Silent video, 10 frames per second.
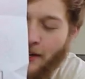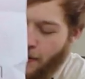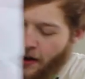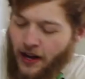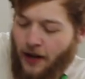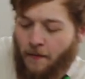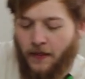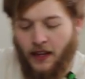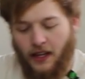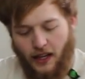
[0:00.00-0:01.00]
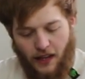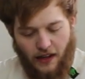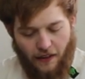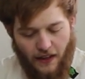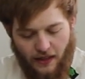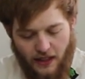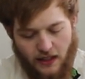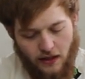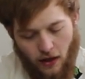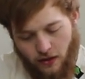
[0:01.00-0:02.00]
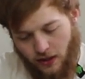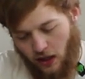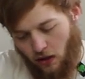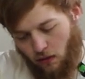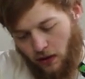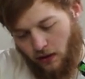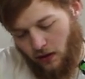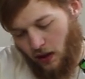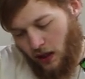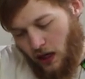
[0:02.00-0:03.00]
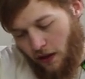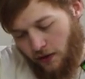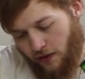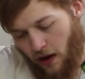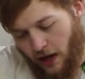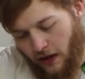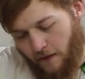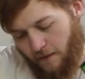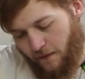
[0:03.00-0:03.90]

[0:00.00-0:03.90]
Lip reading: drawing. And I think this is also another drawing.